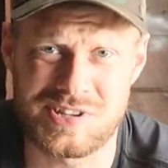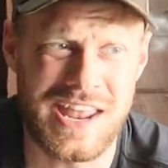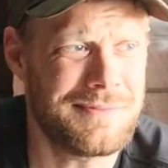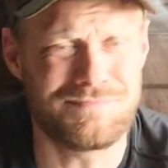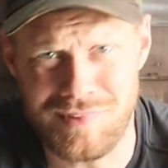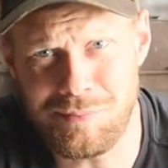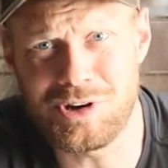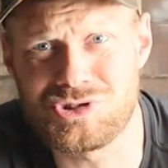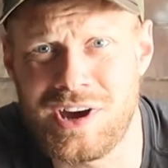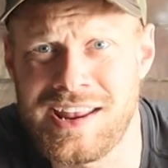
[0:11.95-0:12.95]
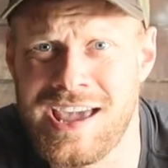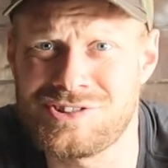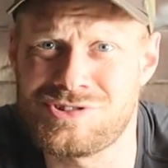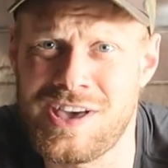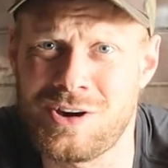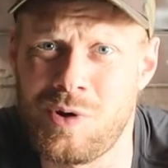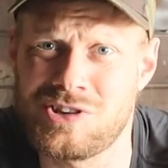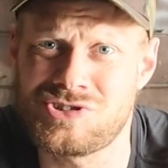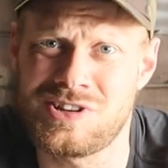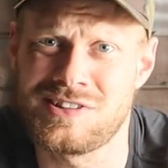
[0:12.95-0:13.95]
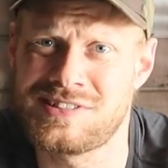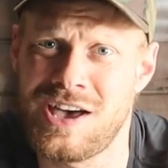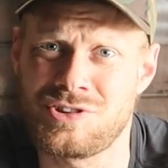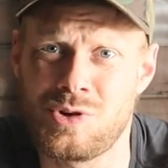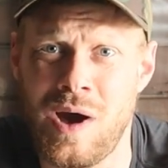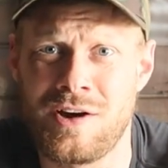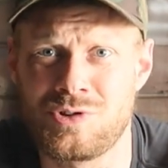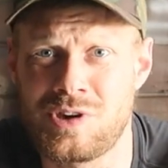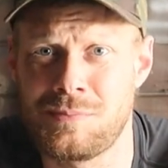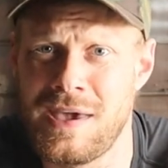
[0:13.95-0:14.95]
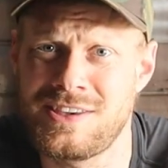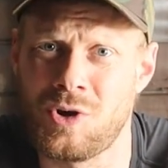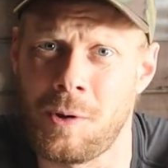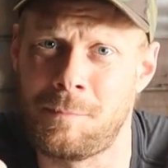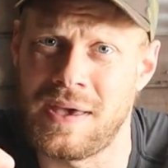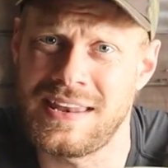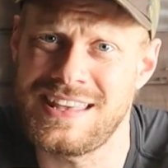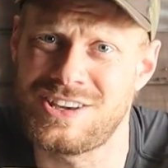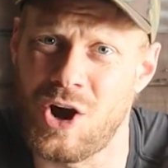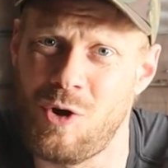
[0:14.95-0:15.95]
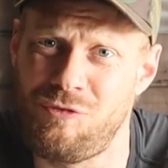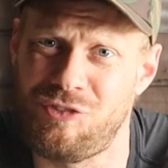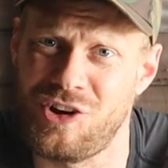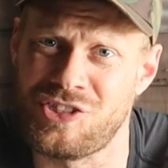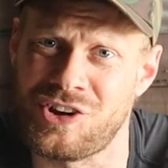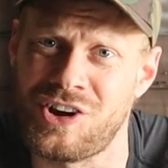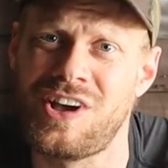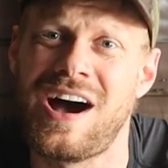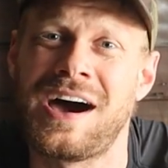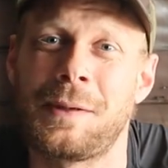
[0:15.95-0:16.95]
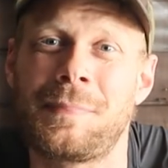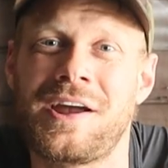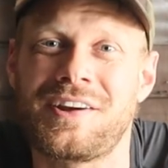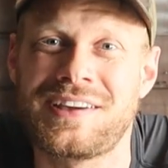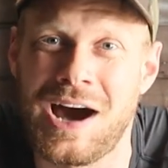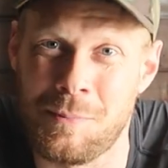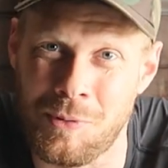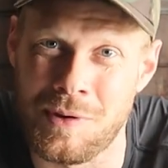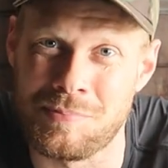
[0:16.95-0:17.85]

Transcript: today, I'm gonna try to answer that question and tell you how you can make your Benny go further on a pair of cowboy